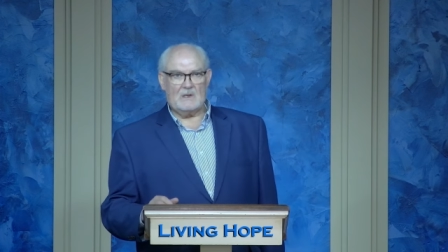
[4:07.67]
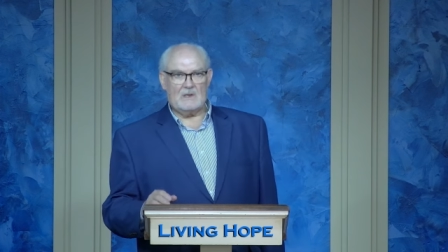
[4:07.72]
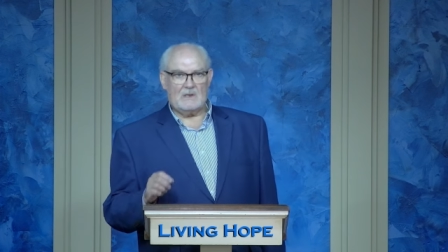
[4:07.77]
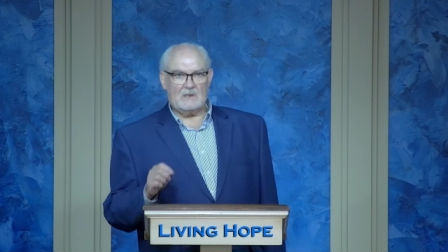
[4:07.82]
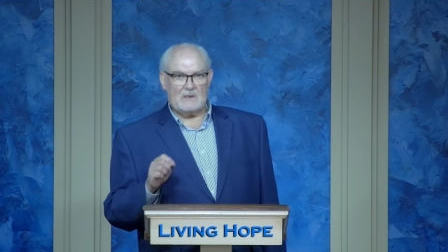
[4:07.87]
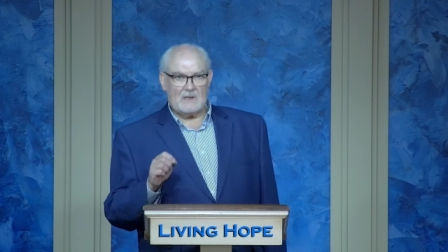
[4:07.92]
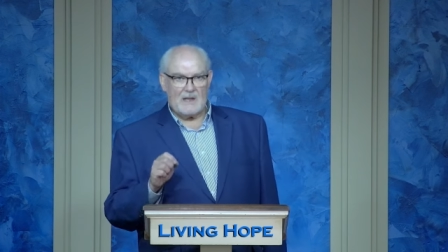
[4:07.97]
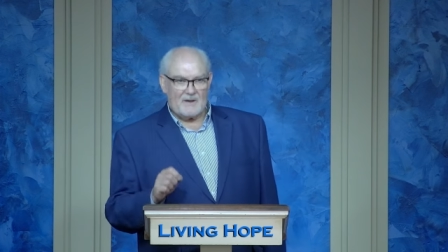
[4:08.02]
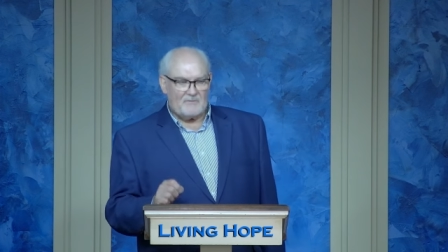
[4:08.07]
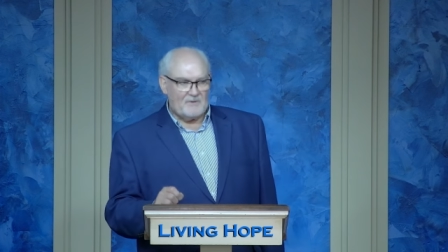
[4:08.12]

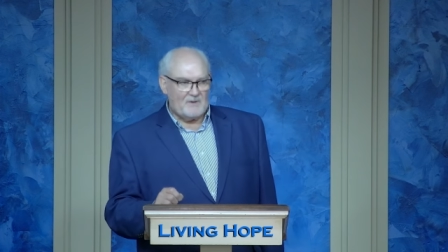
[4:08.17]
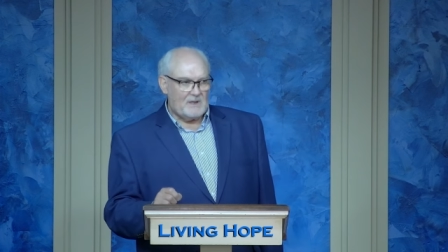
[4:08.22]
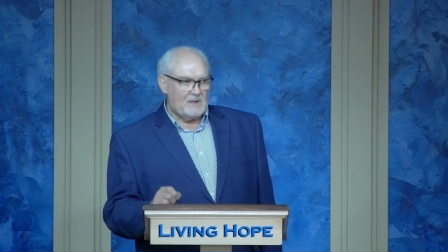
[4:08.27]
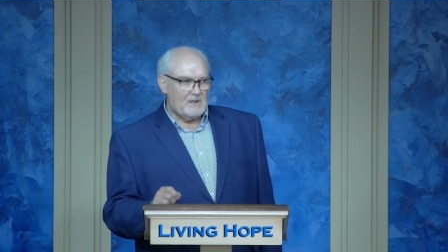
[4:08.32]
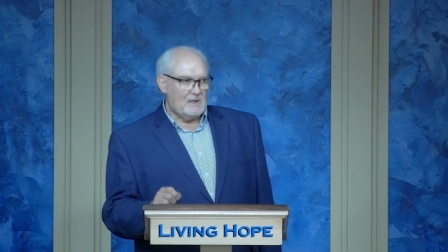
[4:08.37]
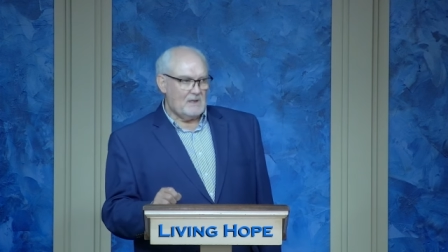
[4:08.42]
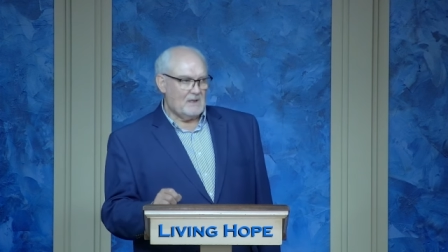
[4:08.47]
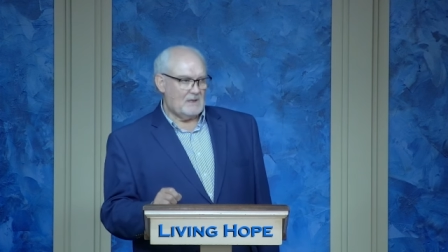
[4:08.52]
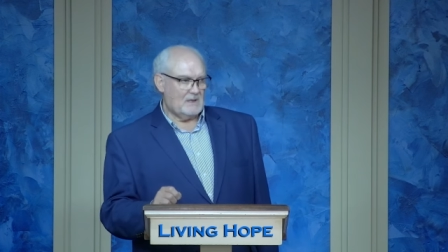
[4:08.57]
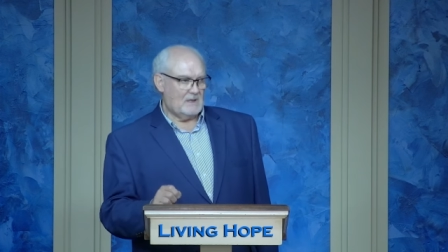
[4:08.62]

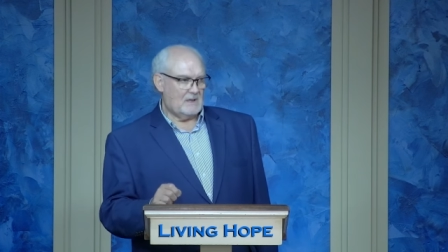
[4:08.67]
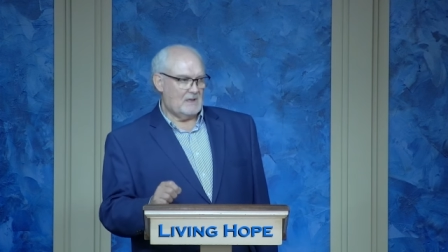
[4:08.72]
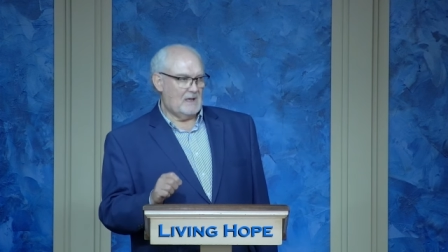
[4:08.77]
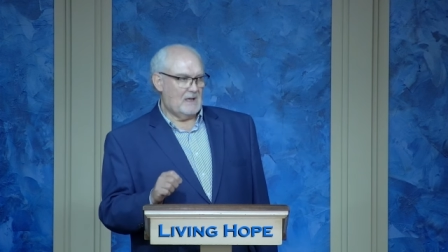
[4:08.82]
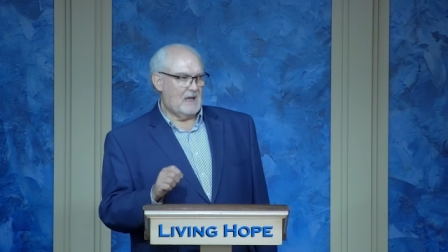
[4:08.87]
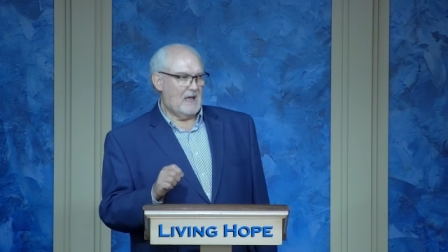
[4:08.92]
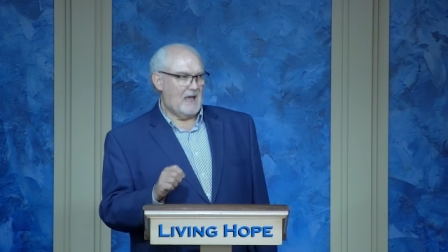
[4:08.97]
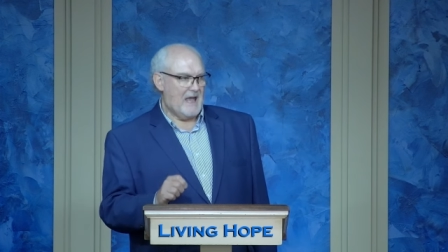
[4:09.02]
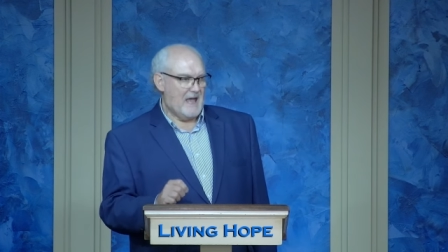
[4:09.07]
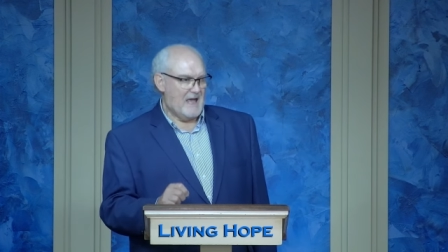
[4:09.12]
Loving
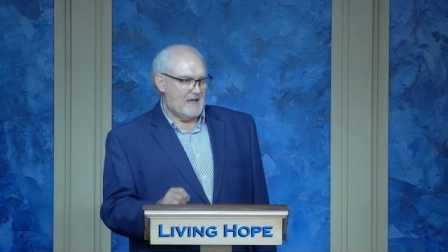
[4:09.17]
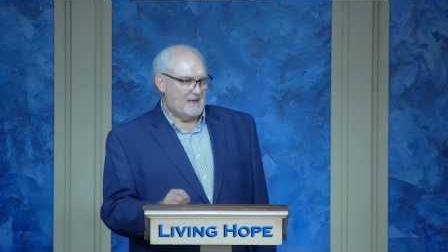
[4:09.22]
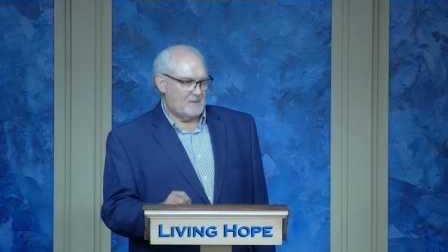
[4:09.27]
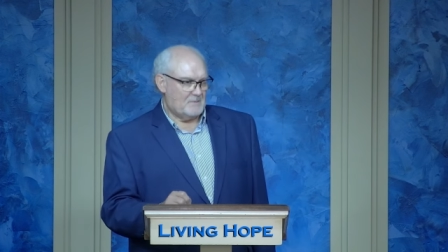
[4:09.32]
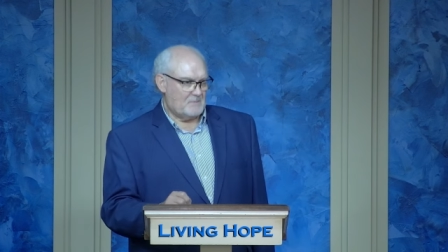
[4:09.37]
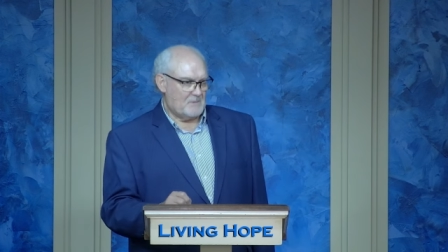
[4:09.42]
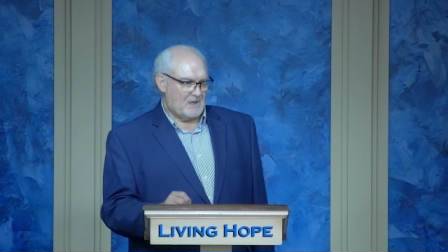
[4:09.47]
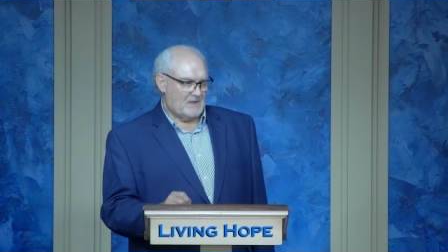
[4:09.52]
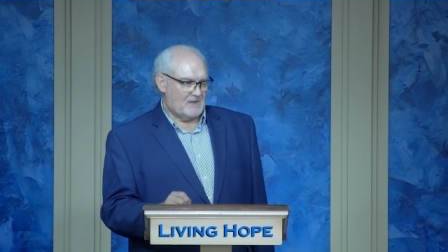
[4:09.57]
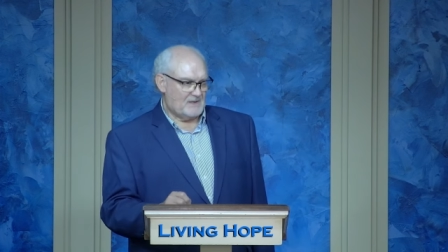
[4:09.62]

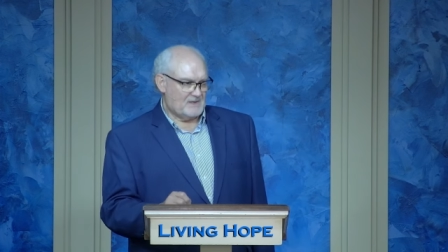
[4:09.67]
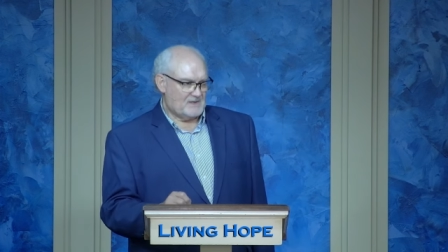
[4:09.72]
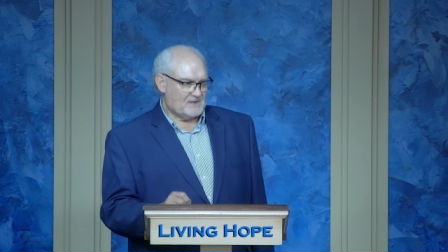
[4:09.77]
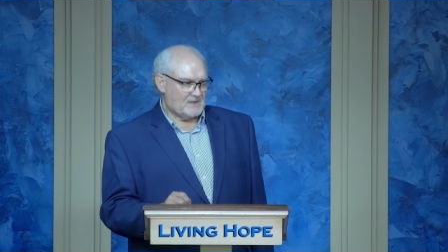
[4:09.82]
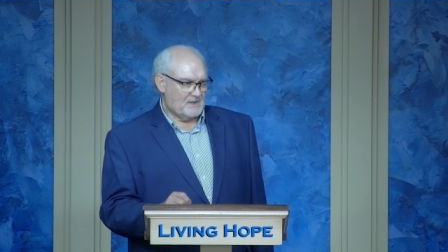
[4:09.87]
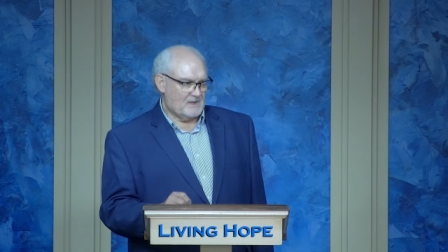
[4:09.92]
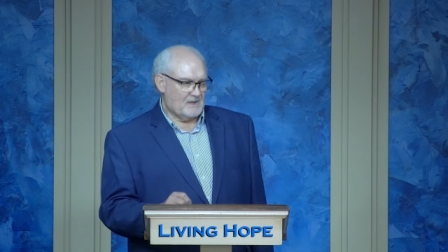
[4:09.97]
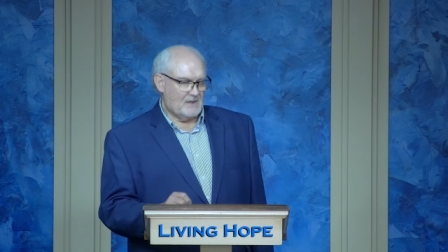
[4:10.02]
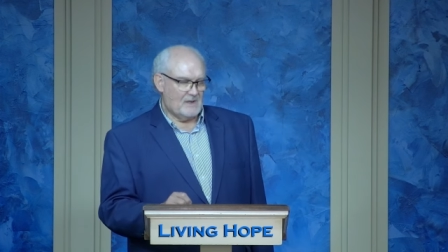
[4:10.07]
enemies